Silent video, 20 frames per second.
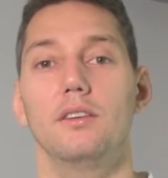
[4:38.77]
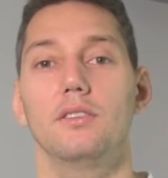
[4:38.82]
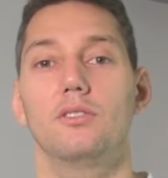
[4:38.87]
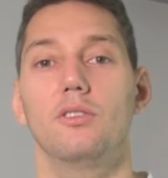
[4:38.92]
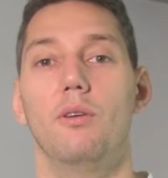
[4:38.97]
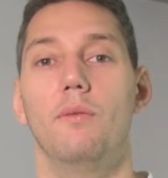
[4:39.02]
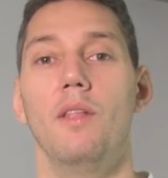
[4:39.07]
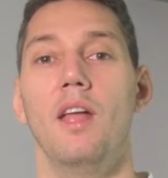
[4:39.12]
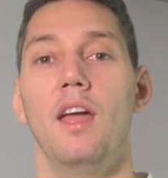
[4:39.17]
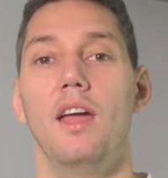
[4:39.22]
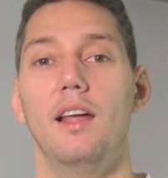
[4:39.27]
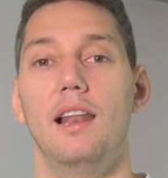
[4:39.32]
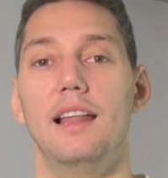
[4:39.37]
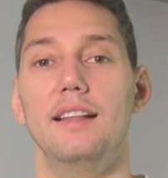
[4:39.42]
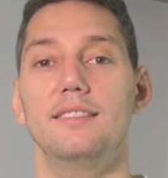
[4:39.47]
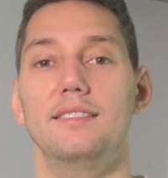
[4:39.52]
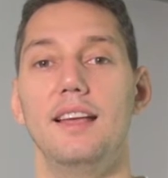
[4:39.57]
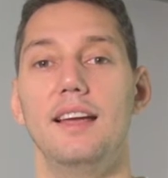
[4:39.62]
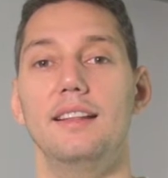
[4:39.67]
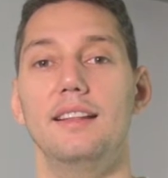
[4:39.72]
So
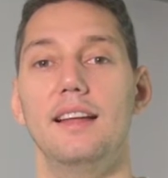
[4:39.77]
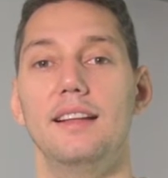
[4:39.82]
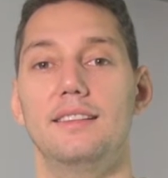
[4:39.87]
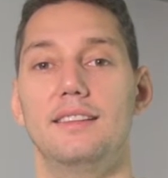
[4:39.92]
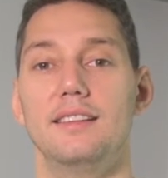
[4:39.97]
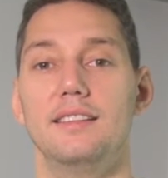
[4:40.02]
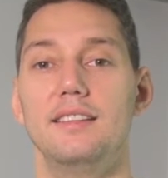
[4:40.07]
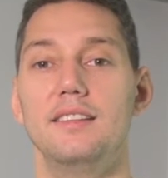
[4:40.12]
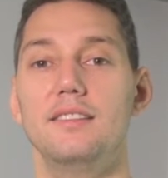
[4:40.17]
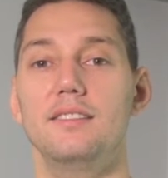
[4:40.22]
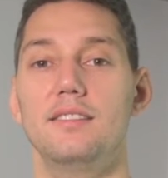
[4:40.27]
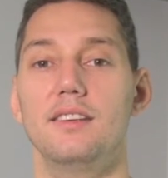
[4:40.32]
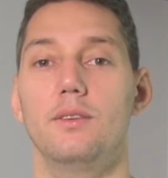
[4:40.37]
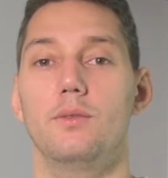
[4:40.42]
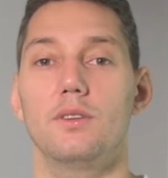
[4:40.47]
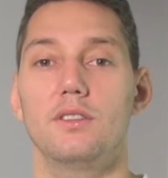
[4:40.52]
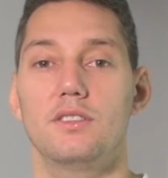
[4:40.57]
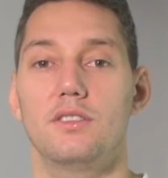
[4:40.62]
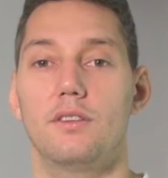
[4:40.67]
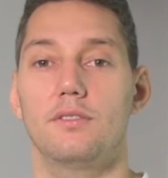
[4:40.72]
let's say that in this
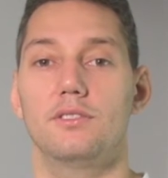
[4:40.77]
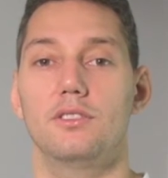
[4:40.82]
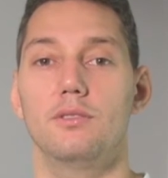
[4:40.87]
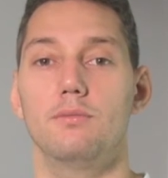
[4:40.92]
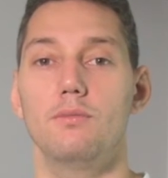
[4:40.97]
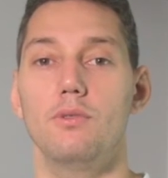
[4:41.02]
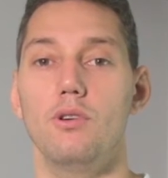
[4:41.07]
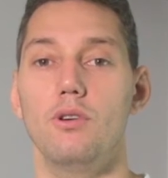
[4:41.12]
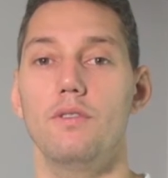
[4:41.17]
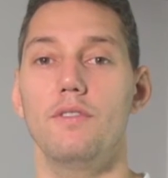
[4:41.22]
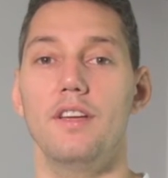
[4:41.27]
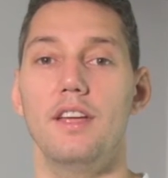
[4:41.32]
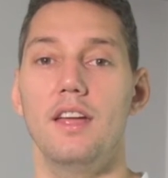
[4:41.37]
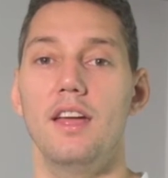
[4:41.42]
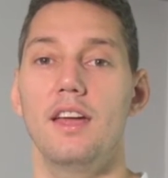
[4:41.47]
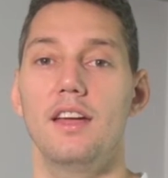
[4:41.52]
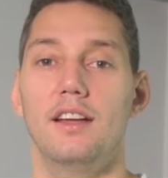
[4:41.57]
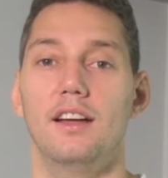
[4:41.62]
sequence of the movie,